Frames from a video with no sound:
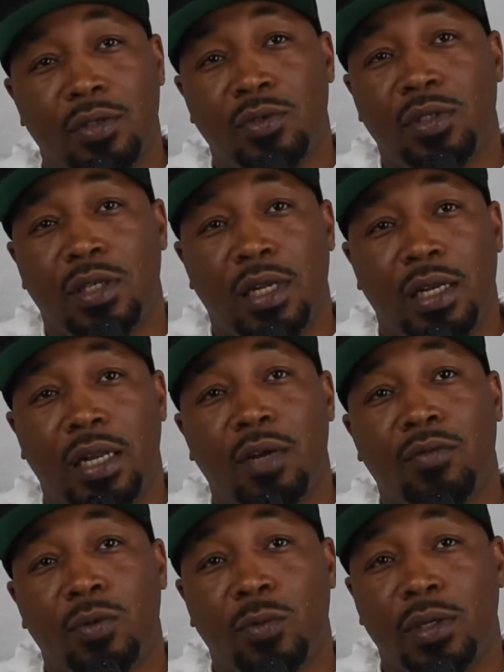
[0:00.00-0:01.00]
You see that
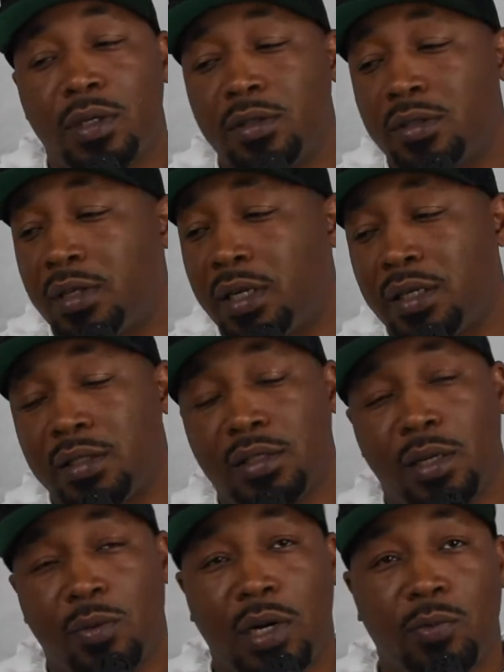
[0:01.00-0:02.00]
everywhere. It's like that's
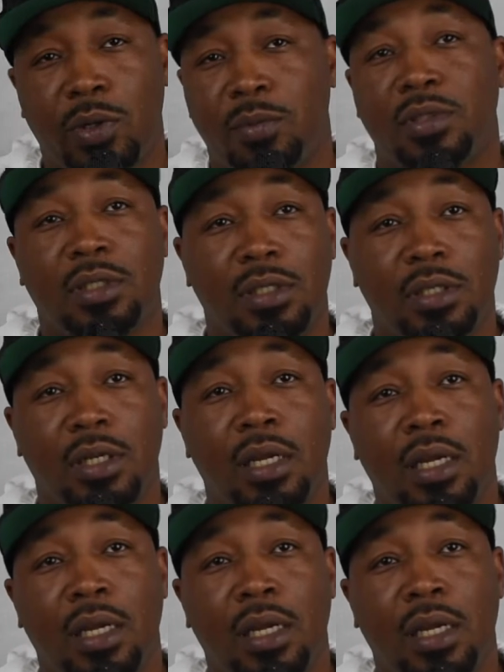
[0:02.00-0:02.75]
not what I represent.